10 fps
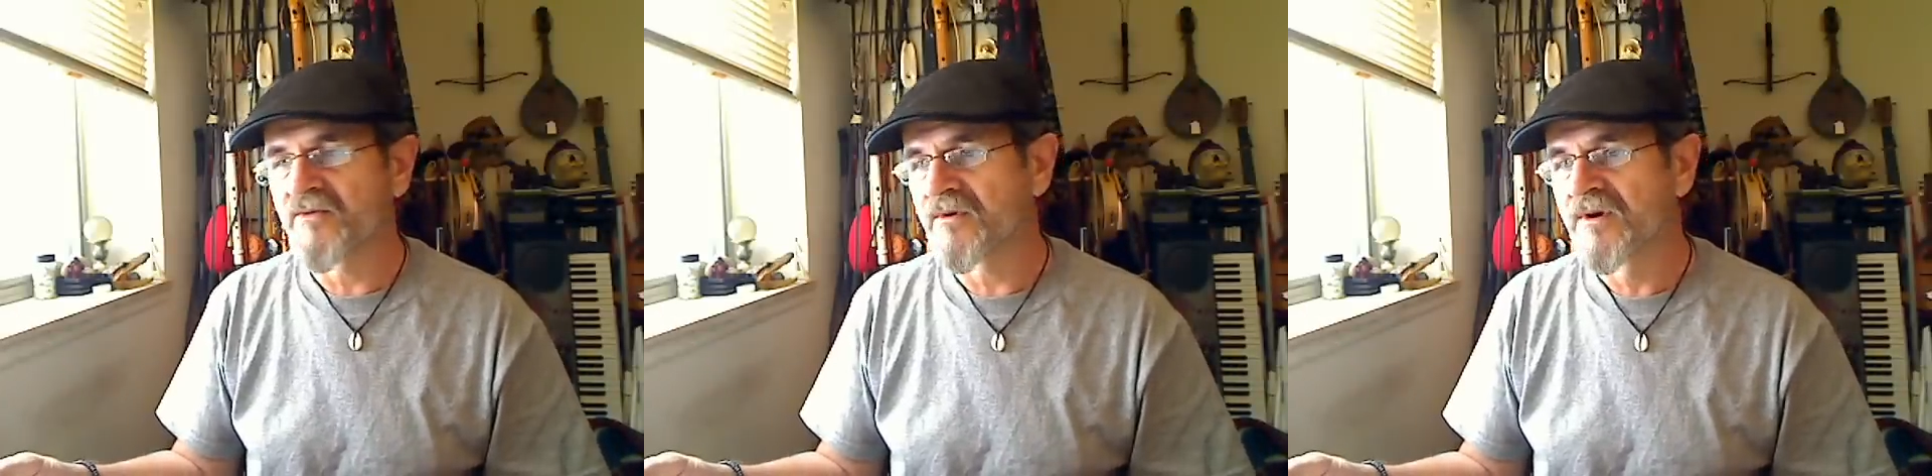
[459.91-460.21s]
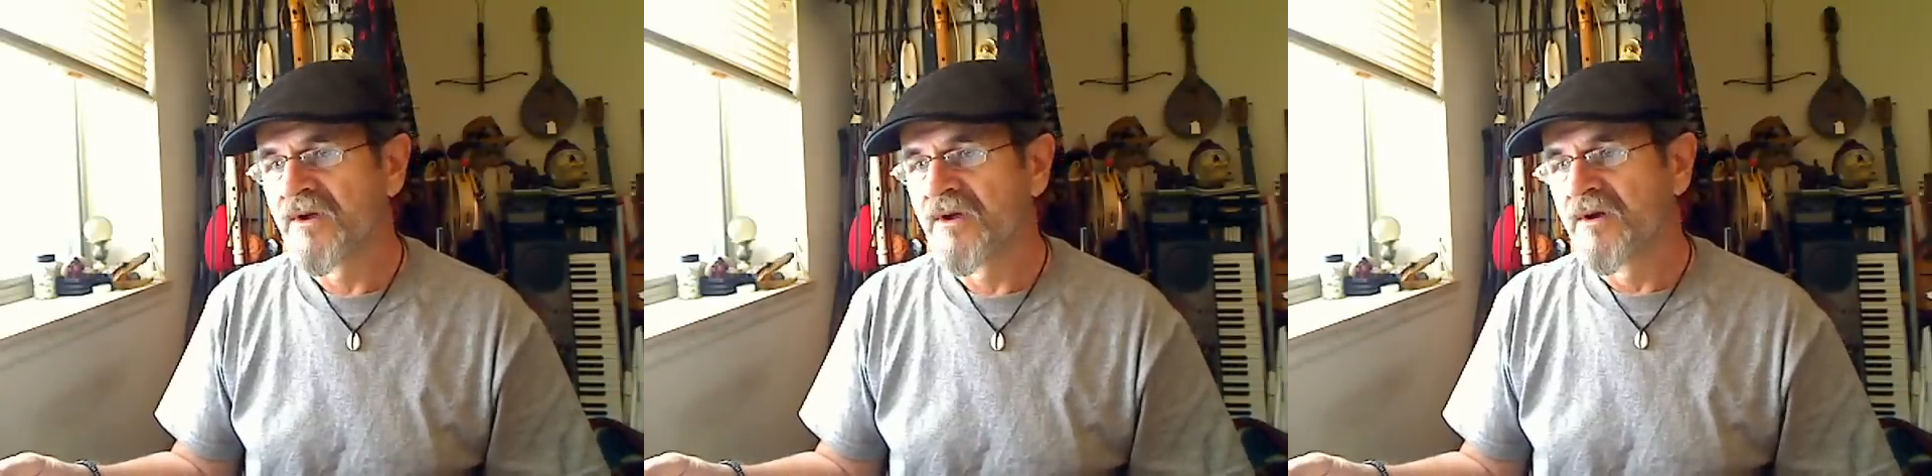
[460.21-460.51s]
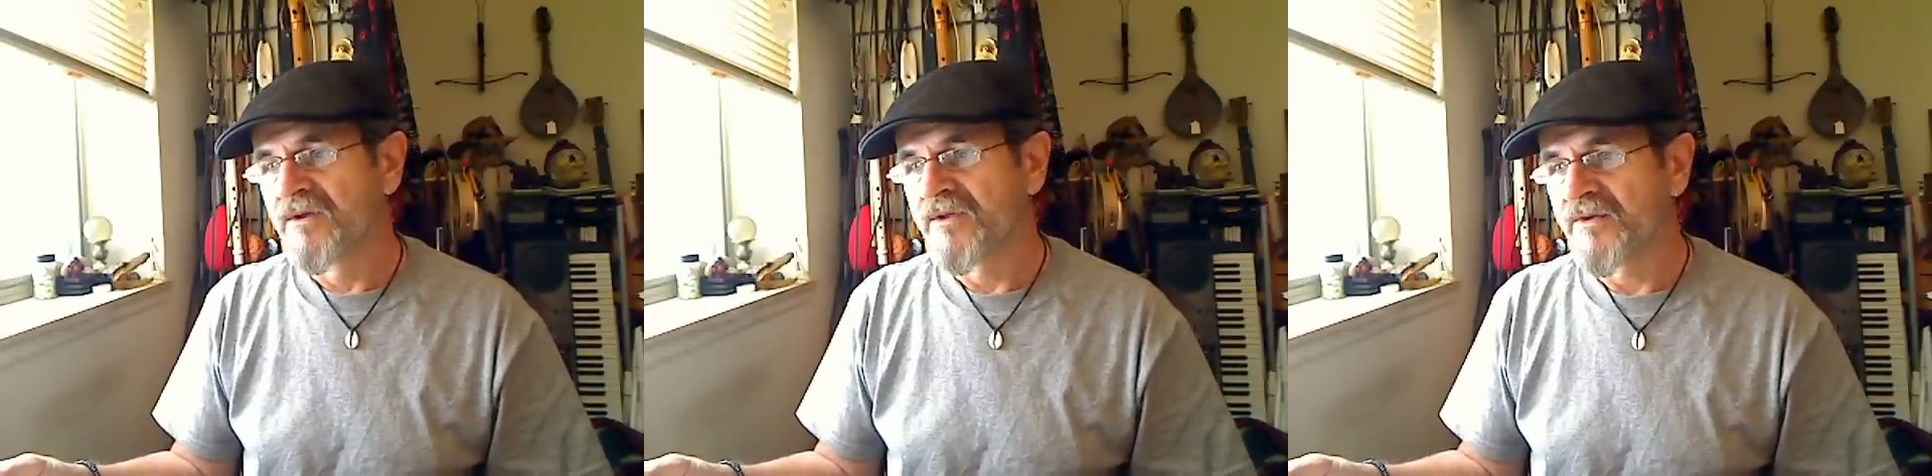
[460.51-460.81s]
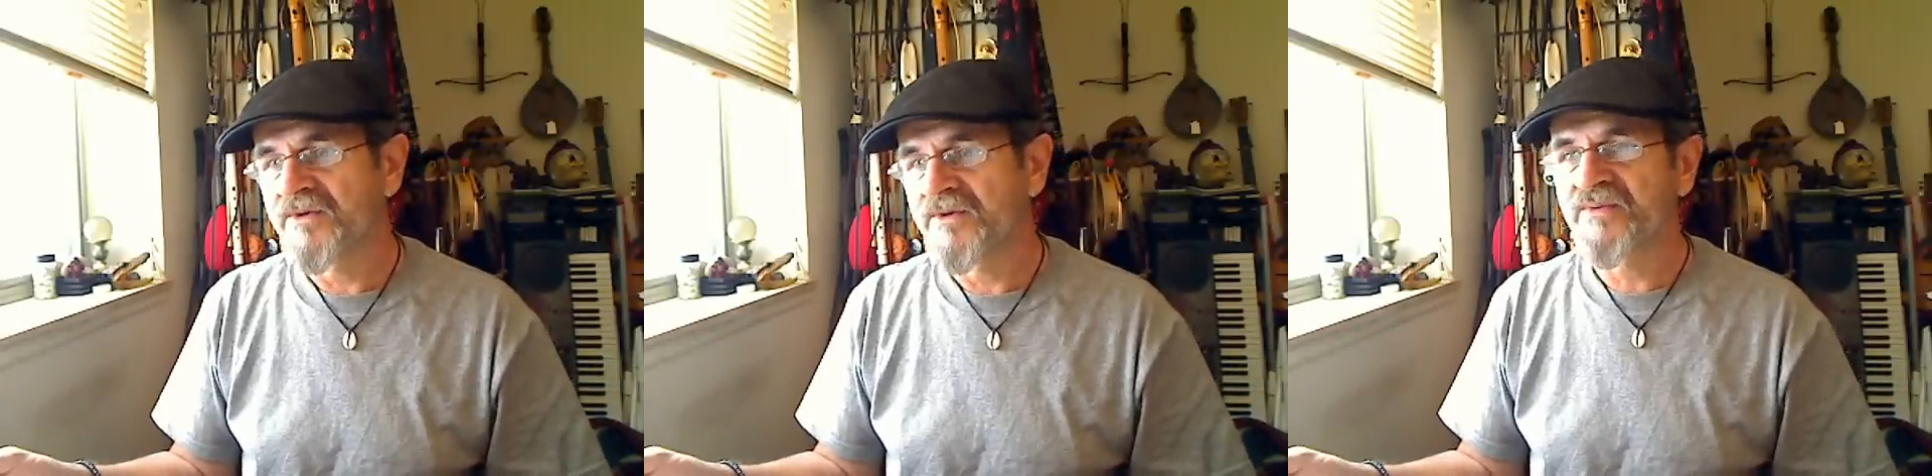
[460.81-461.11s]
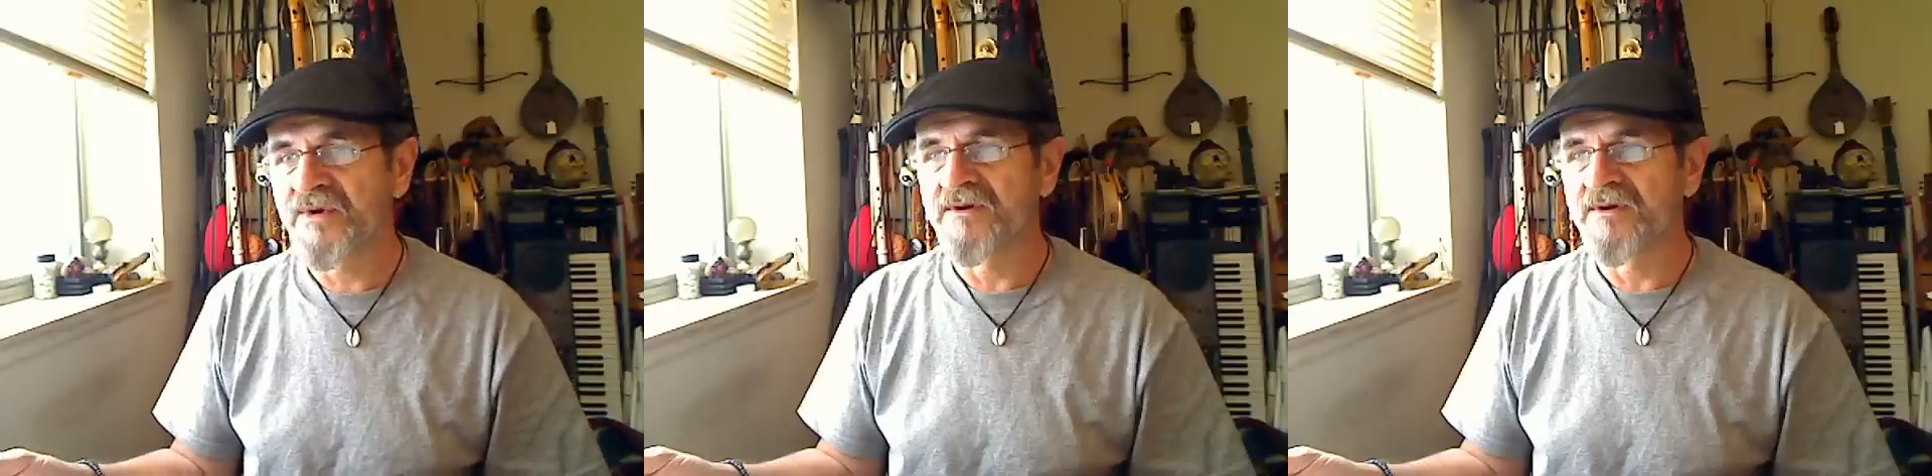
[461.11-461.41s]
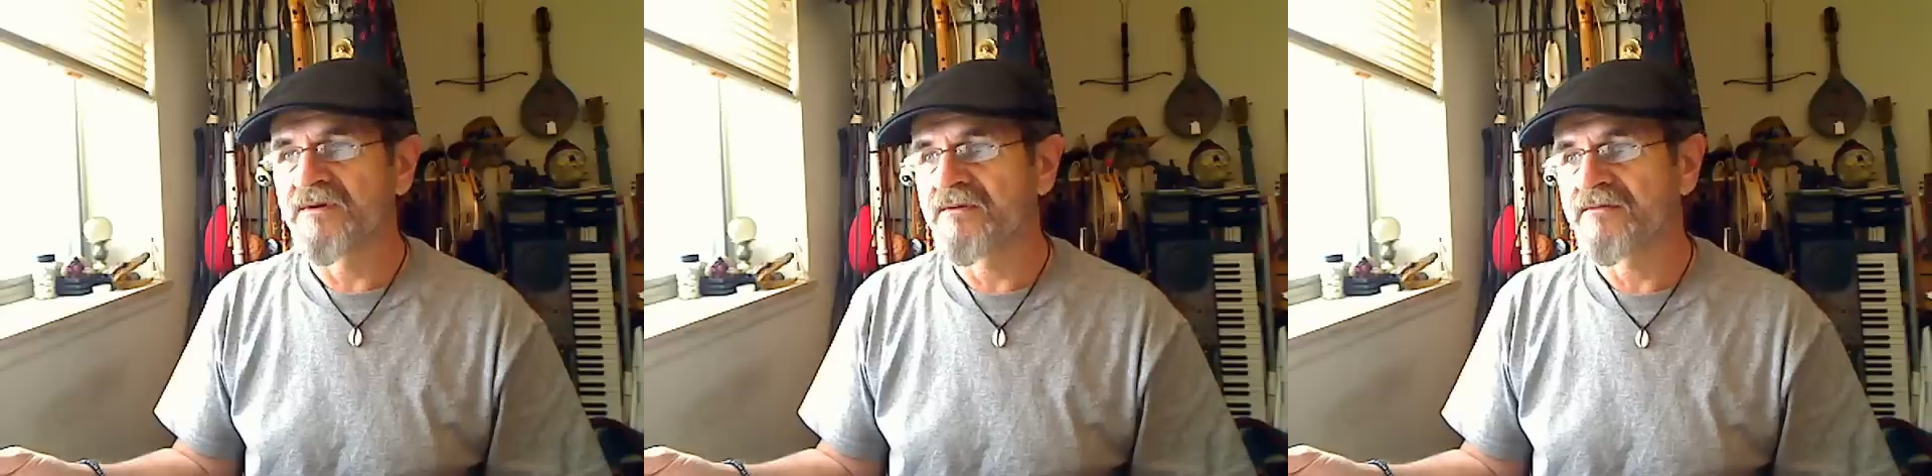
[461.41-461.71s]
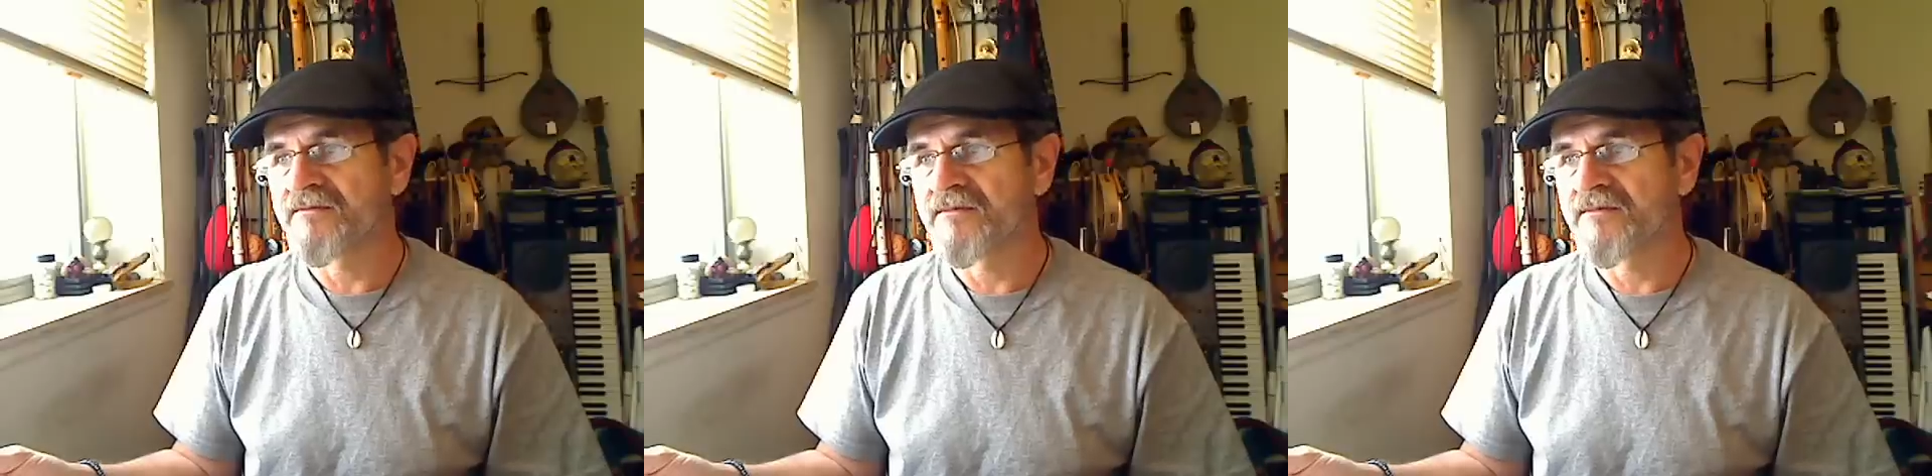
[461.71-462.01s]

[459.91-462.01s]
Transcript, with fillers: or you just want to